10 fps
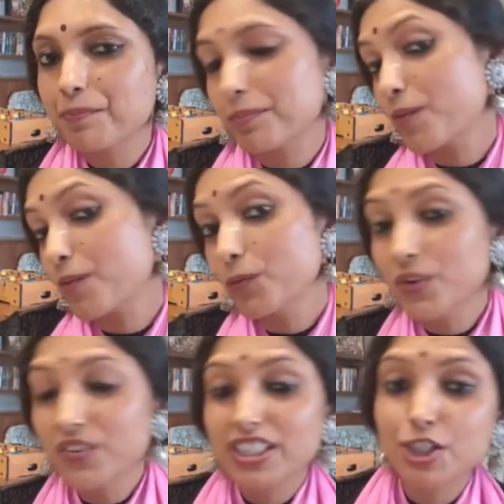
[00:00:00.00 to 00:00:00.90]
we will
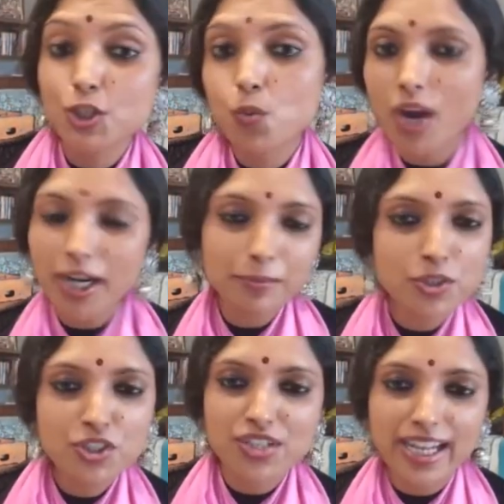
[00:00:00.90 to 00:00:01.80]
do one more
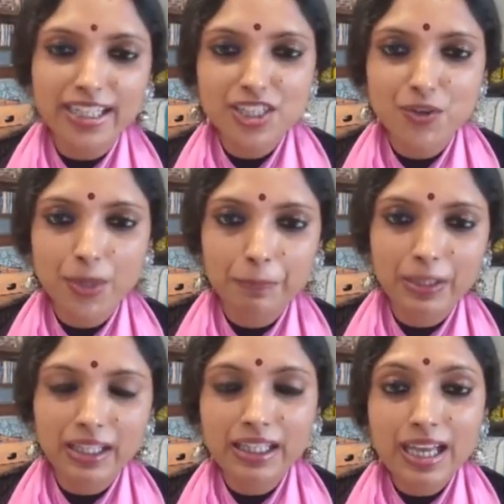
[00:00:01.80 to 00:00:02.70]
sari draping
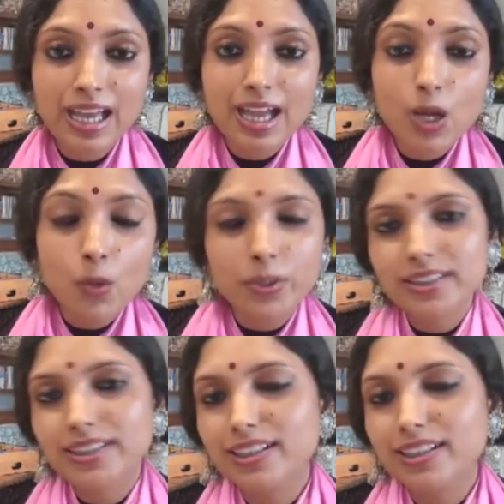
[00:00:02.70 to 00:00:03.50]
with a